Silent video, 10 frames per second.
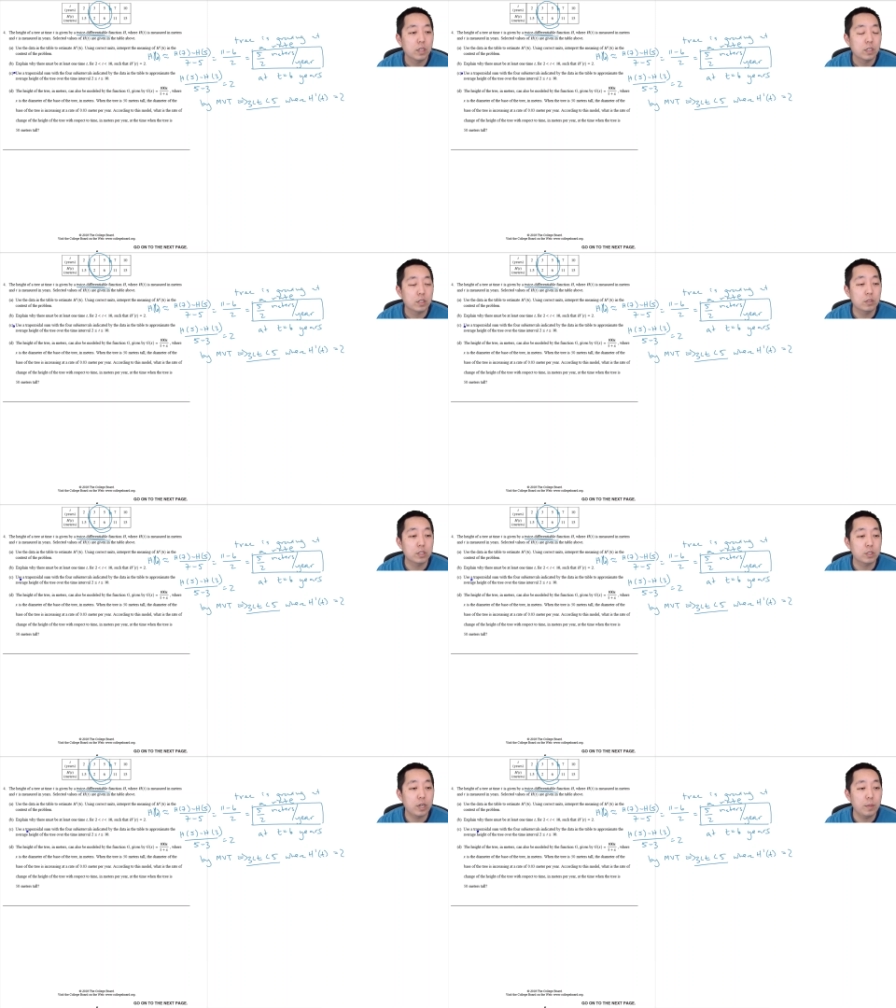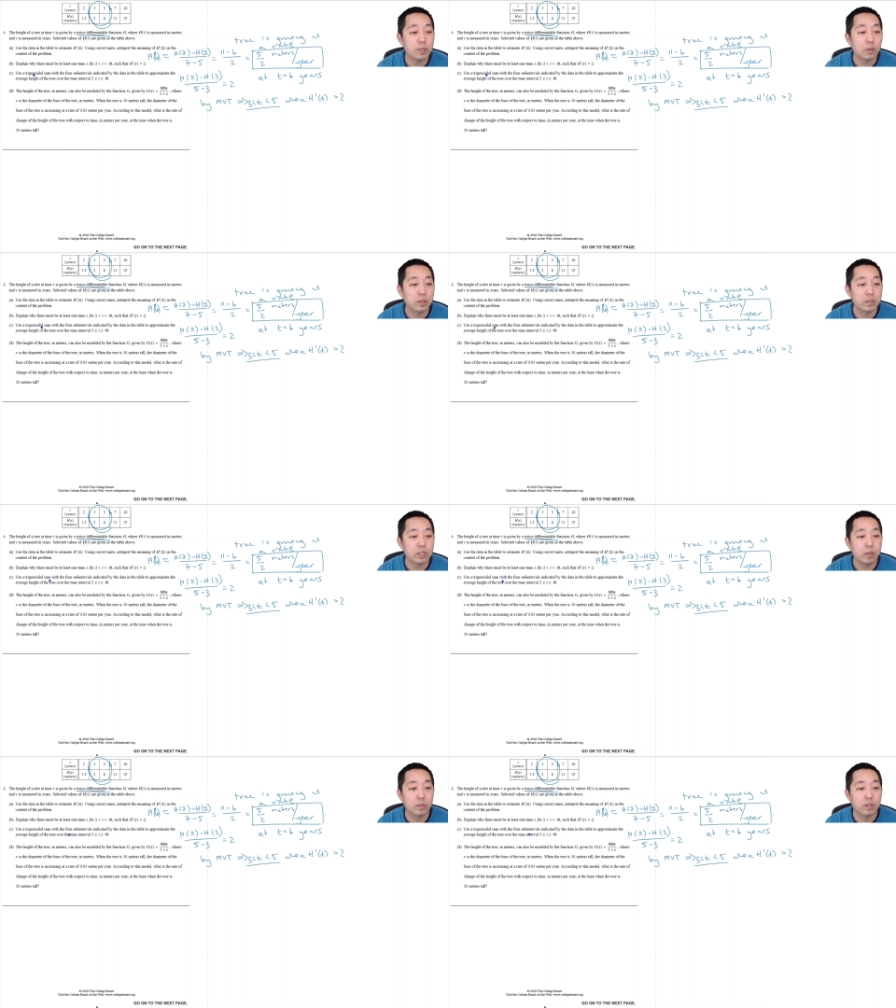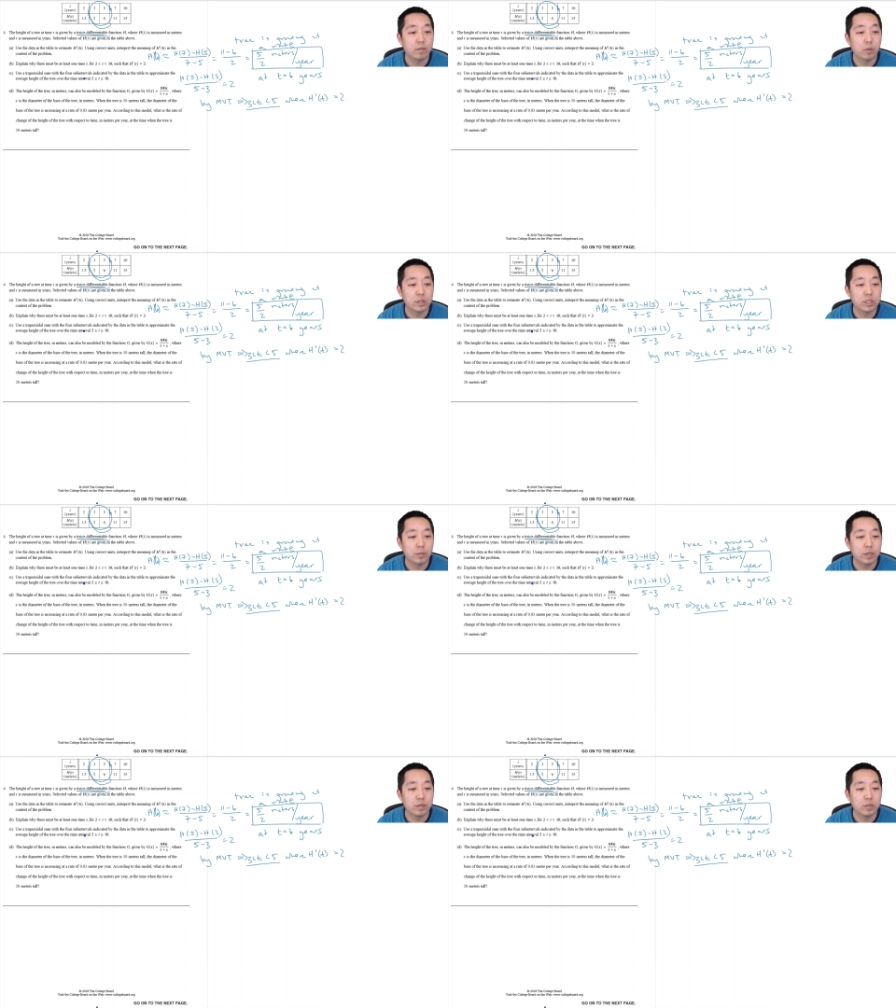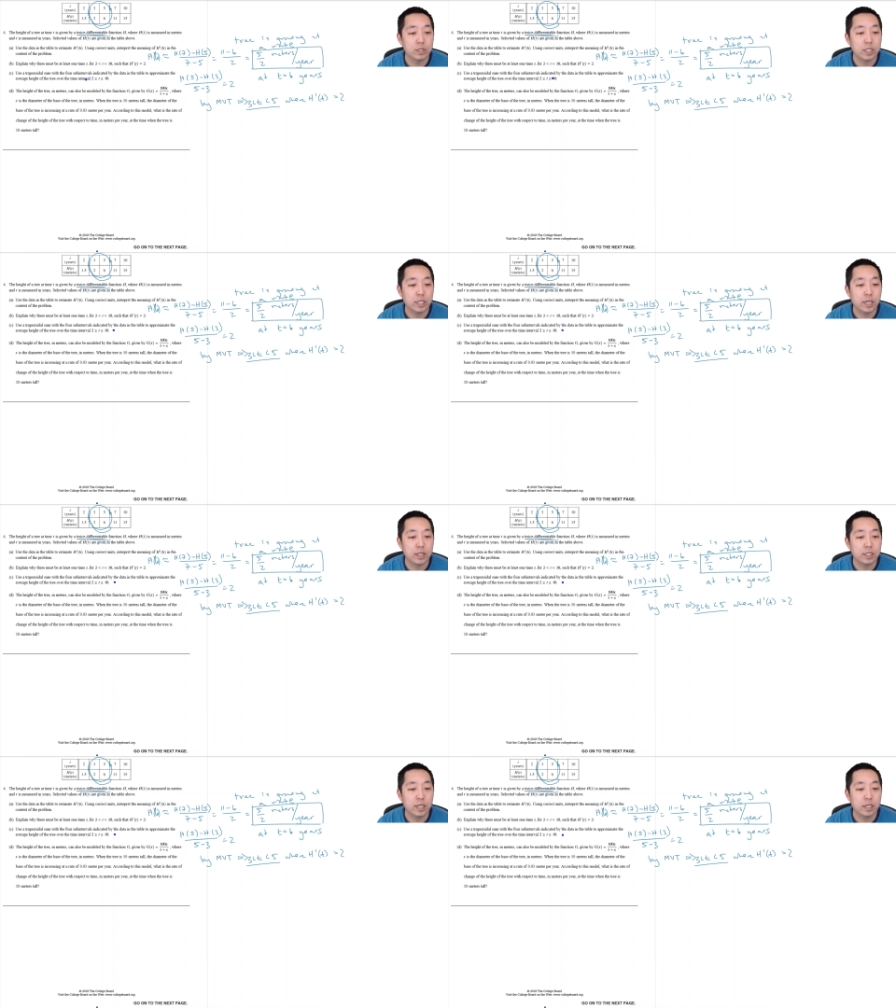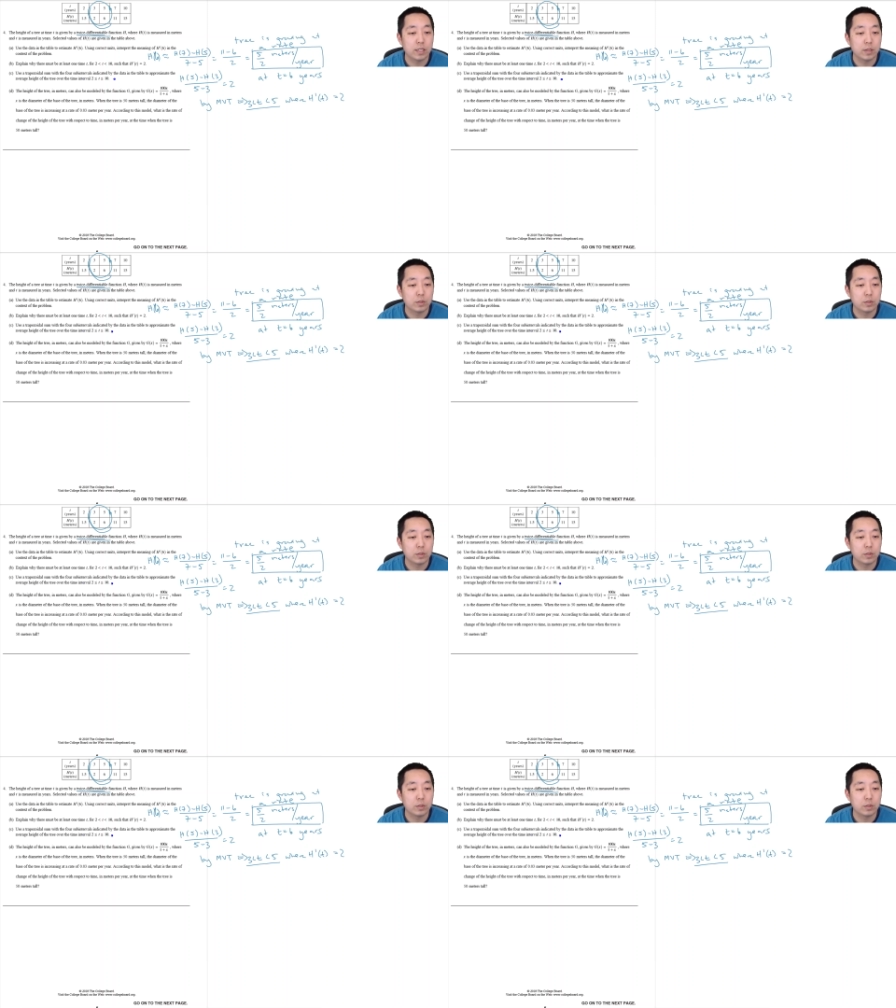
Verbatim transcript: Use a trapezoidal sum with the four subintervals indicating the data